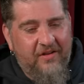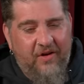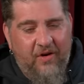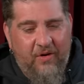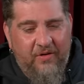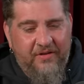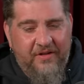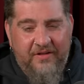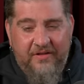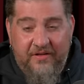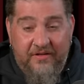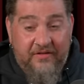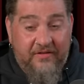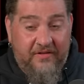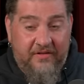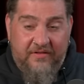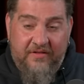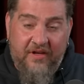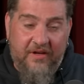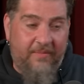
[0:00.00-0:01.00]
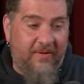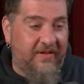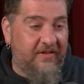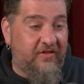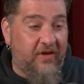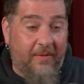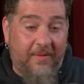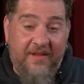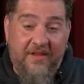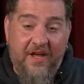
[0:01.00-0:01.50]
whole tell you about
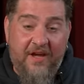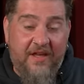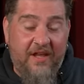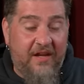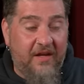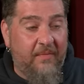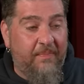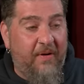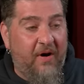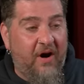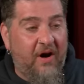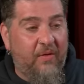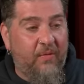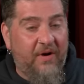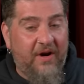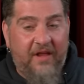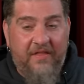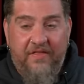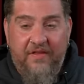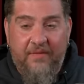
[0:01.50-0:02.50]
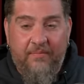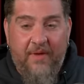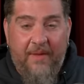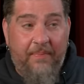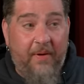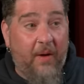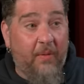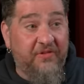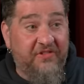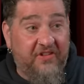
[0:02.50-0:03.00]
talk about not getting a part when I think my
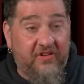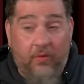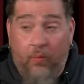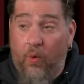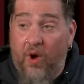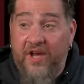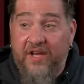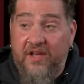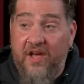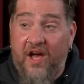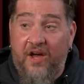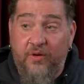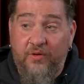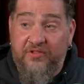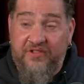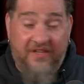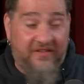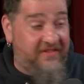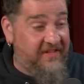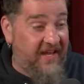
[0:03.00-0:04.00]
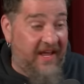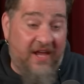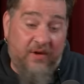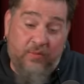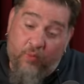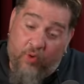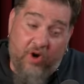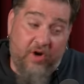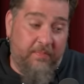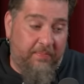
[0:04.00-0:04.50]
part was just a white guy who says the
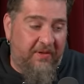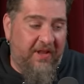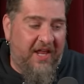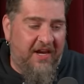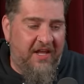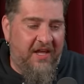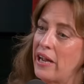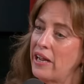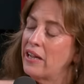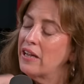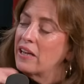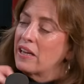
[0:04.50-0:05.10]
N word plenty. Right.